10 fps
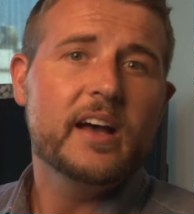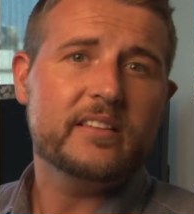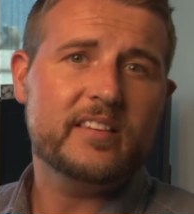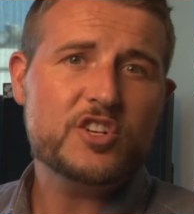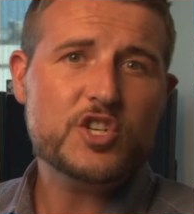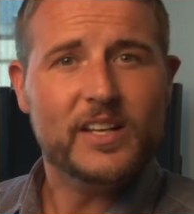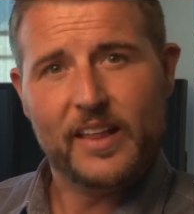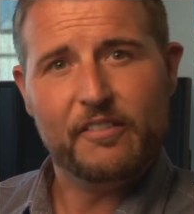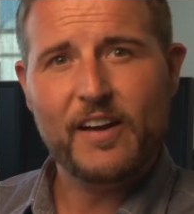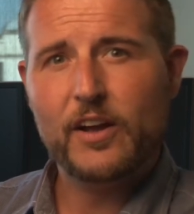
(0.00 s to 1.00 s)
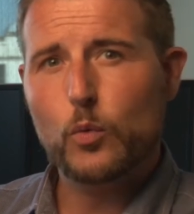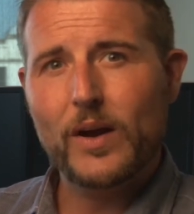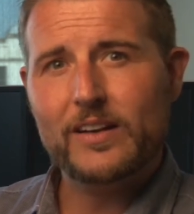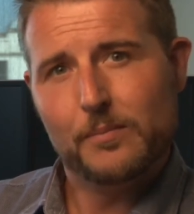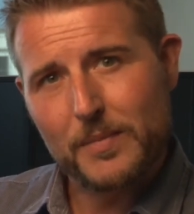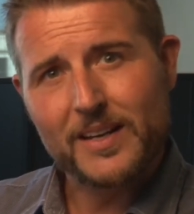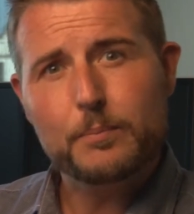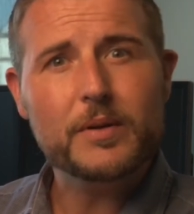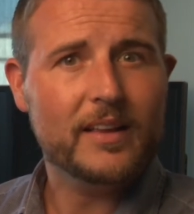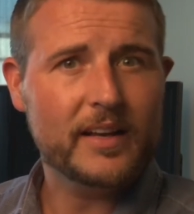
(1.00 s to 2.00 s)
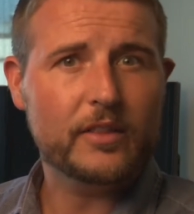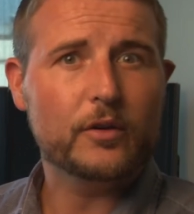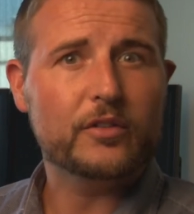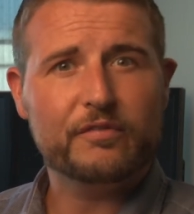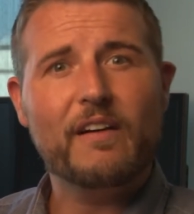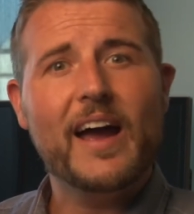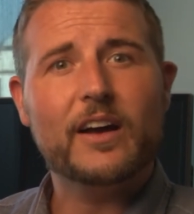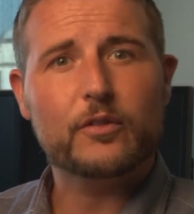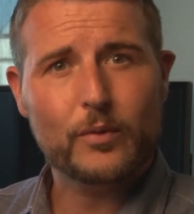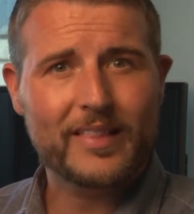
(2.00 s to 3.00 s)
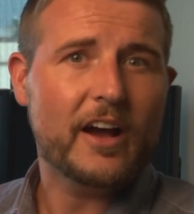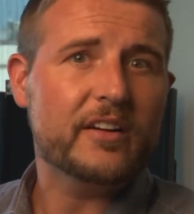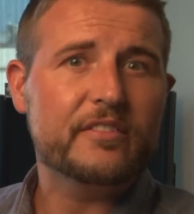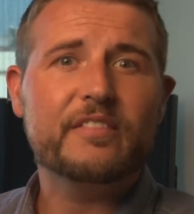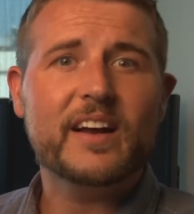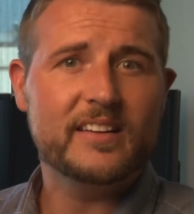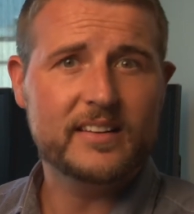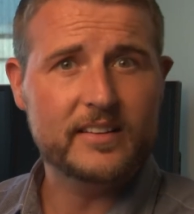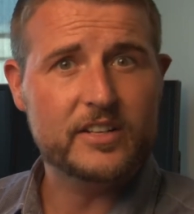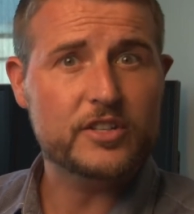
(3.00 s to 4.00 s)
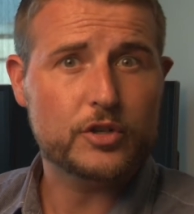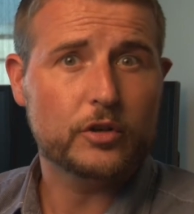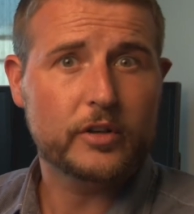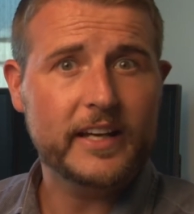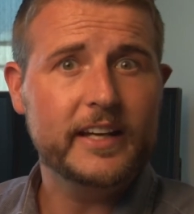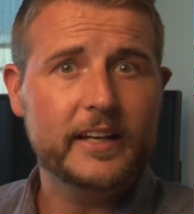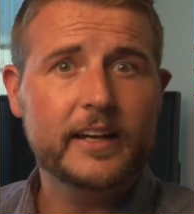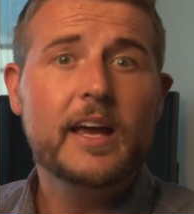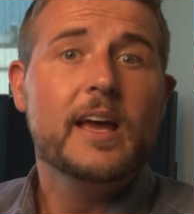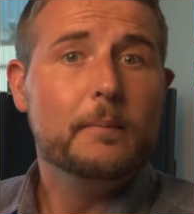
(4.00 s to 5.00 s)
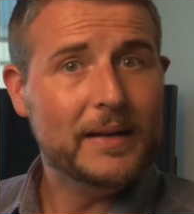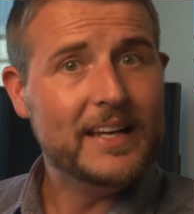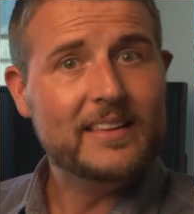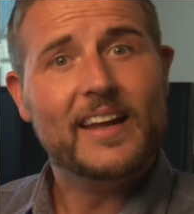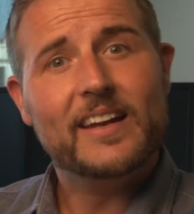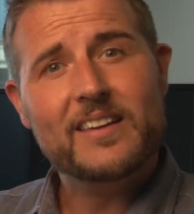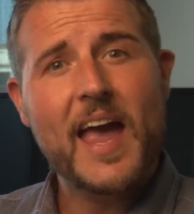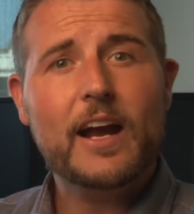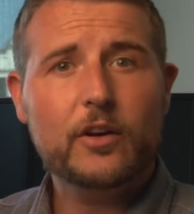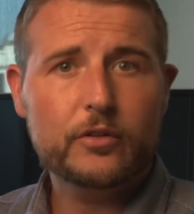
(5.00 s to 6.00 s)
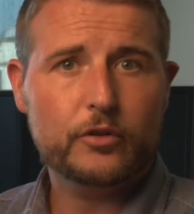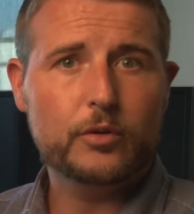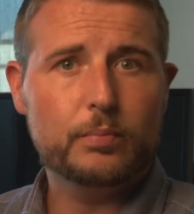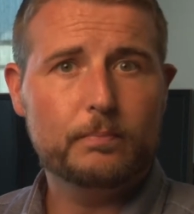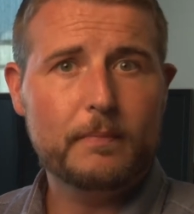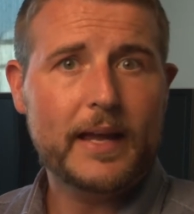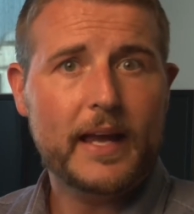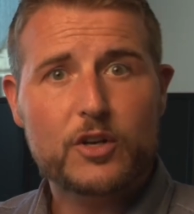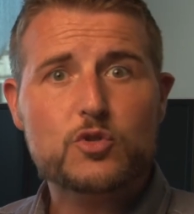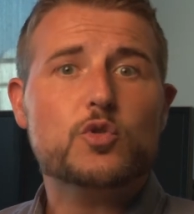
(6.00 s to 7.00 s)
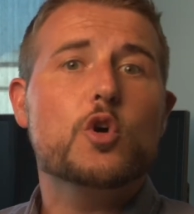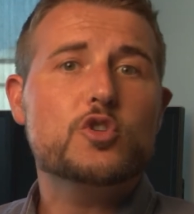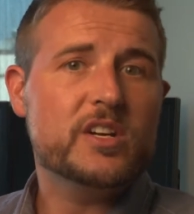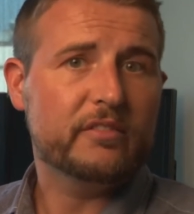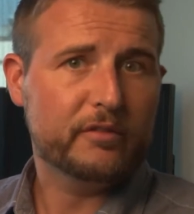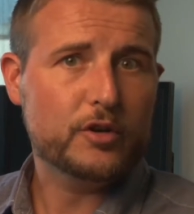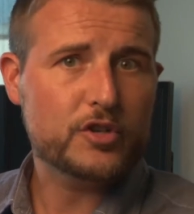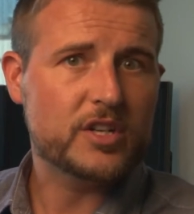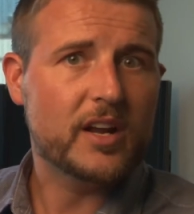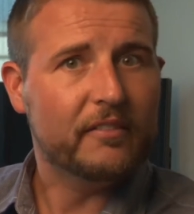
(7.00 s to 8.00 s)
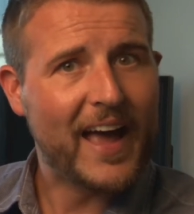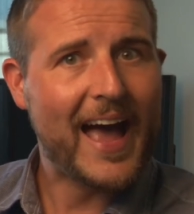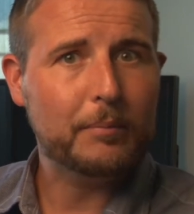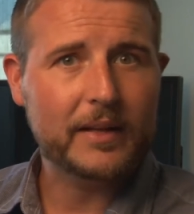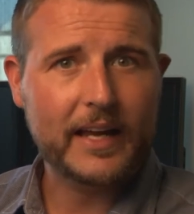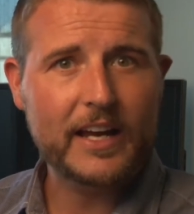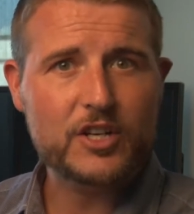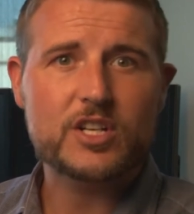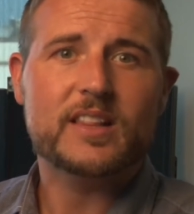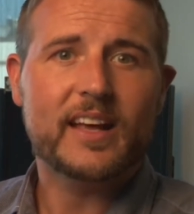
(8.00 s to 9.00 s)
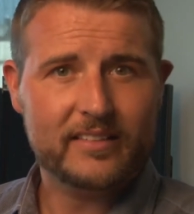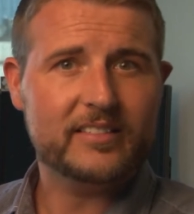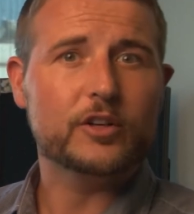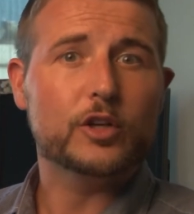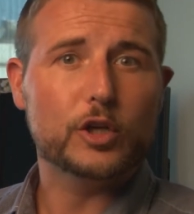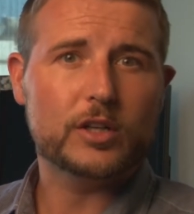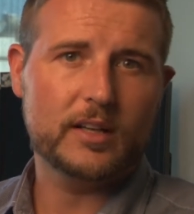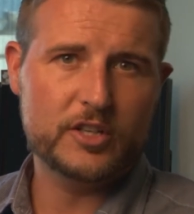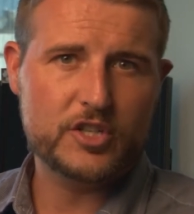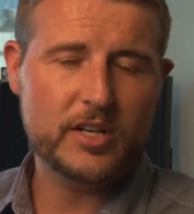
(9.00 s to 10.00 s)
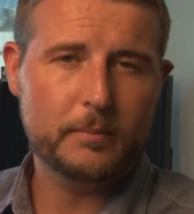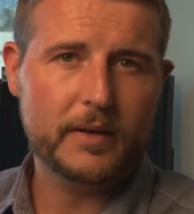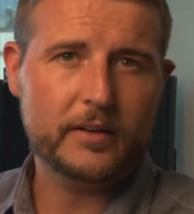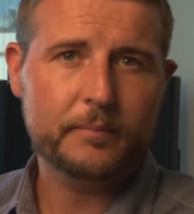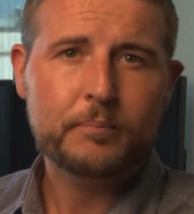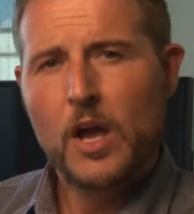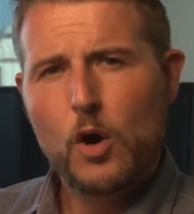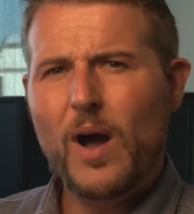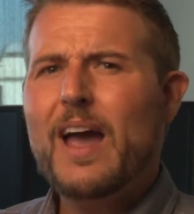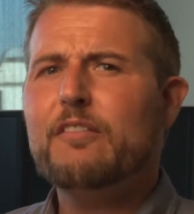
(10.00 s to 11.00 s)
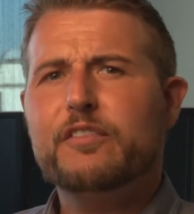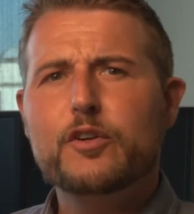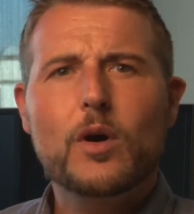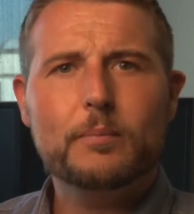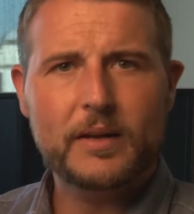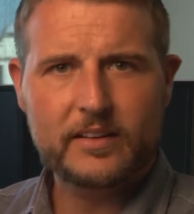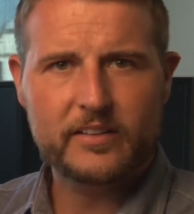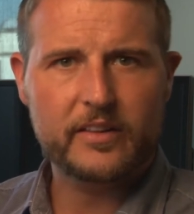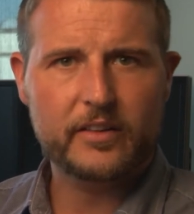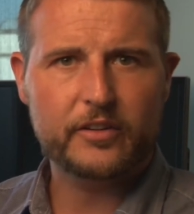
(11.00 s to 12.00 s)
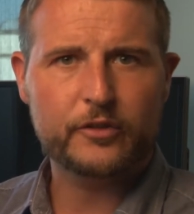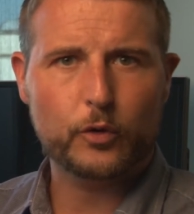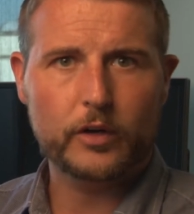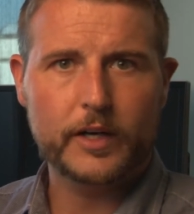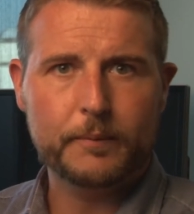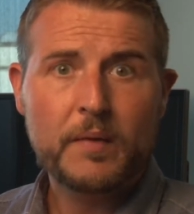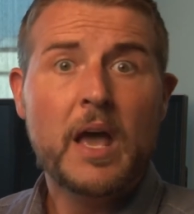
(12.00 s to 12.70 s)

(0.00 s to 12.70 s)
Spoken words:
Essentially, they found a way to manipulate those files without affecting the digital key, meaning that attackers could make a Trojan version of an application that still looked legitimate. Well, I have a few updates to the story.